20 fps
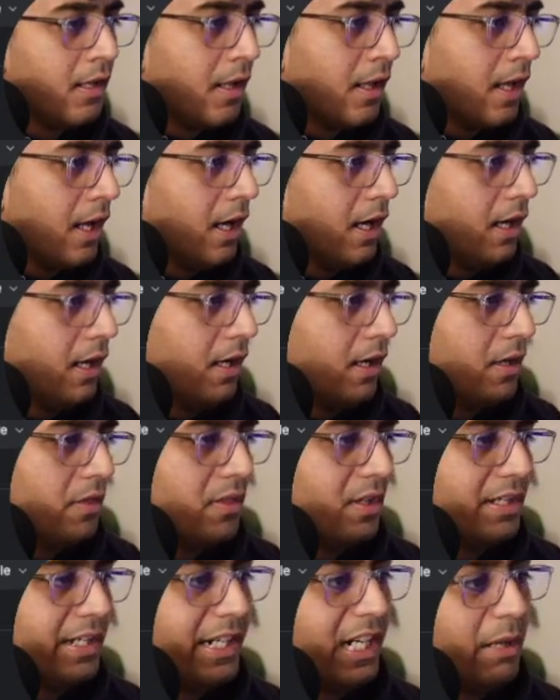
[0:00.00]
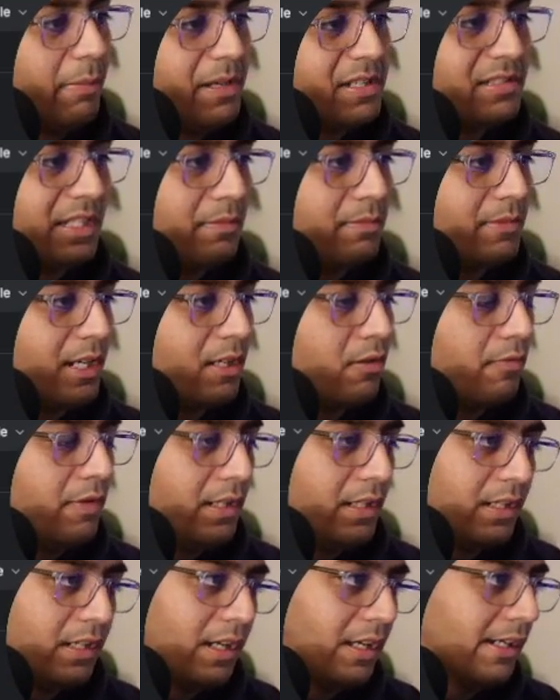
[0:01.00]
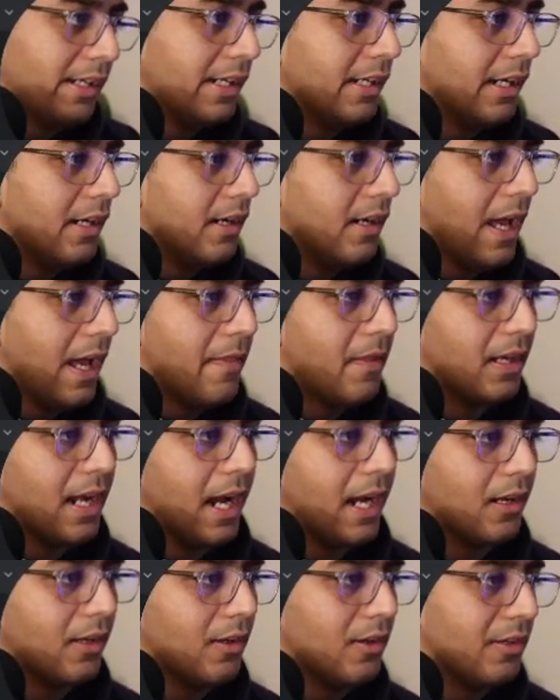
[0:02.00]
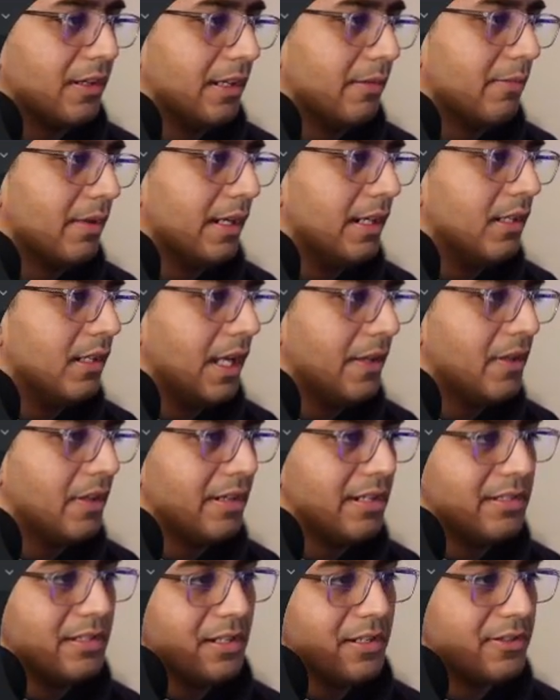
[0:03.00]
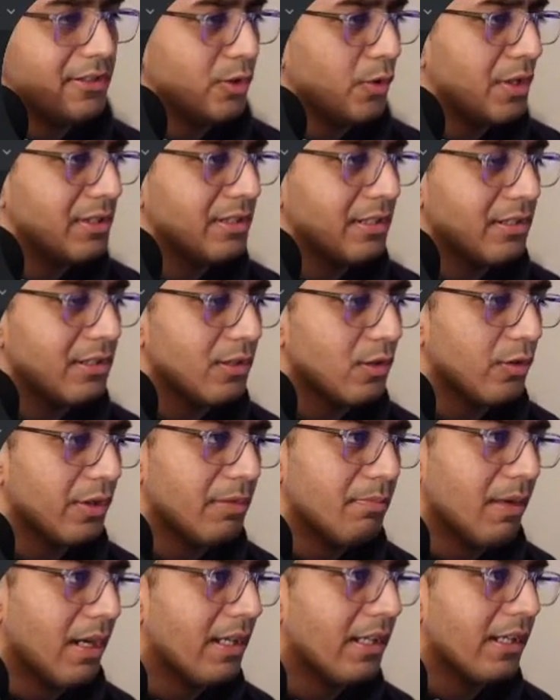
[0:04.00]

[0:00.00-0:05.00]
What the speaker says: The database name that we created and the catalog name, right? And the region is US East 2 in my